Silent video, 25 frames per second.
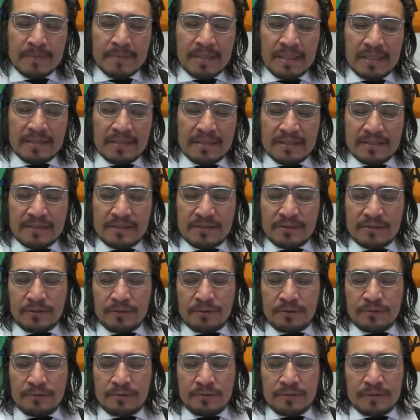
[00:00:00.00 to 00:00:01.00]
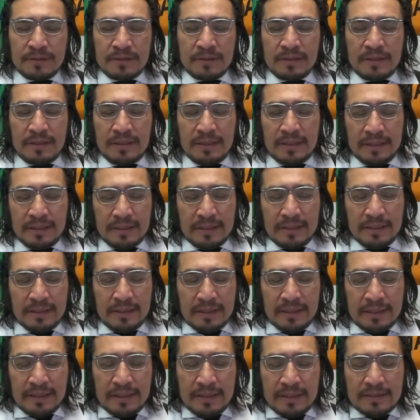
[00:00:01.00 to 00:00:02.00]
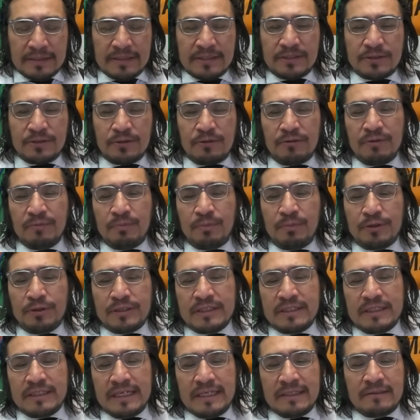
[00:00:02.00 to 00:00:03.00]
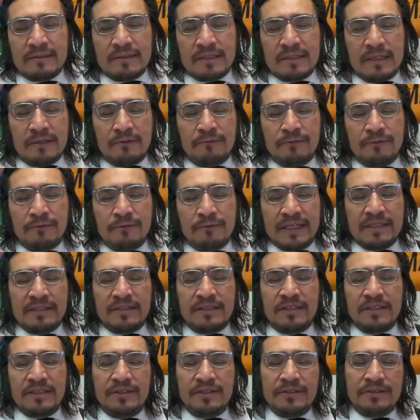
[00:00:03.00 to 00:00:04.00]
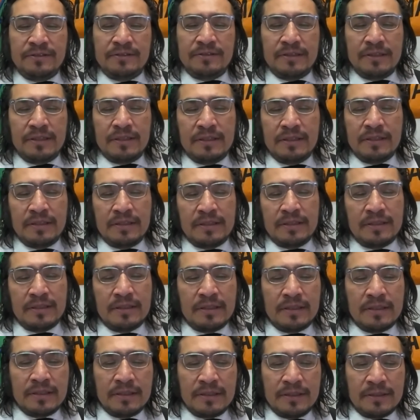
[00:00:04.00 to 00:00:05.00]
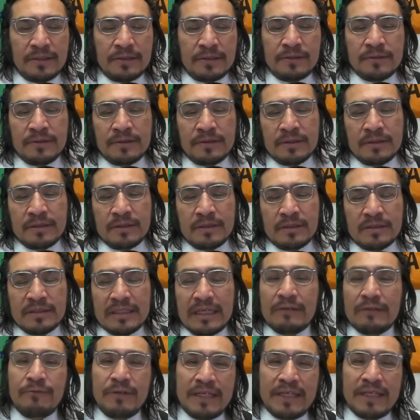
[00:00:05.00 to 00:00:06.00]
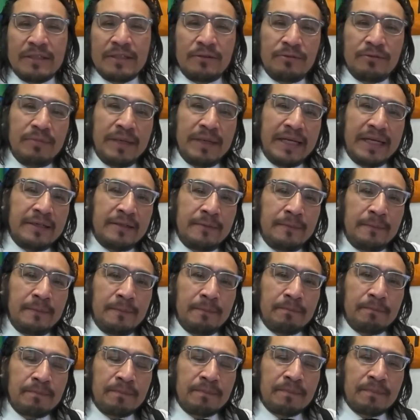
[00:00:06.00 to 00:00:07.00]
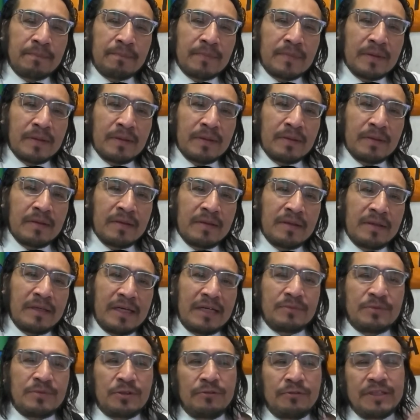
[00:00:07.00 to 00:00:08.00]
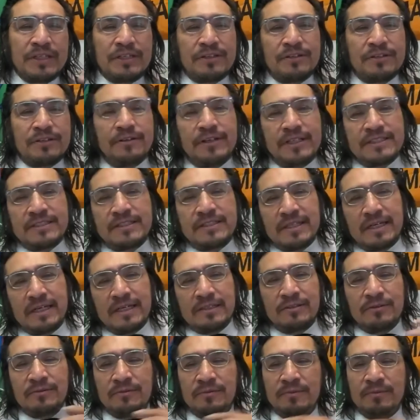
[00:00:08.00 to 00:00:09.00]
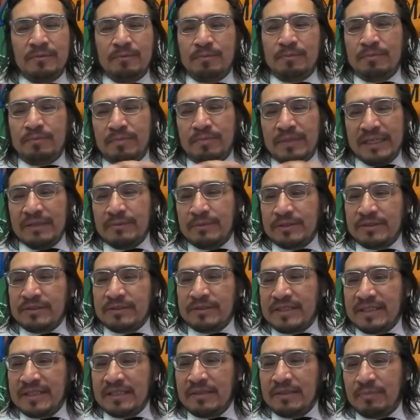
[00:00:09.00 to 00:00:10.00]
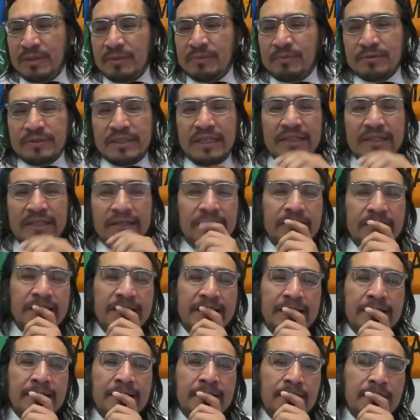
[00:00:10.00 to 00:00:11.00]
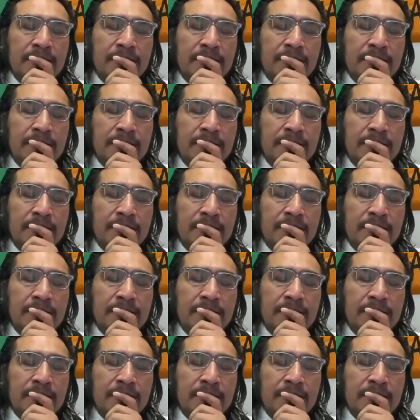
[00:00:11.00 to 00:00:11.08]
It's just so important that we continue, that we can do better. I'm so encouraged to be able to see the people that are here.